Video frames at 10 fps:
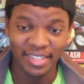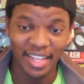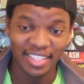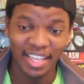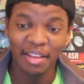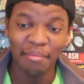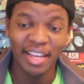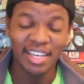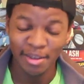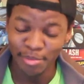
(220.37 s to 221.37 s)
Like, they
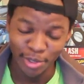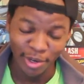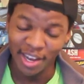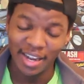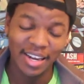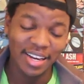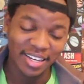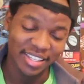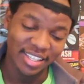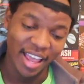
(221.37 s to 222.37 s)
made him look
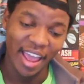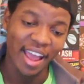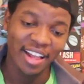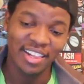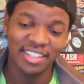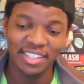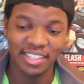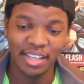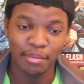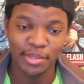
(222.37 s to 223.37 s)
clean as hell in
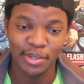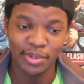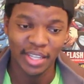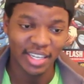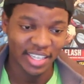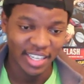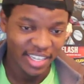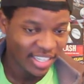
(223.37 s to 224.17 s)
this episode, then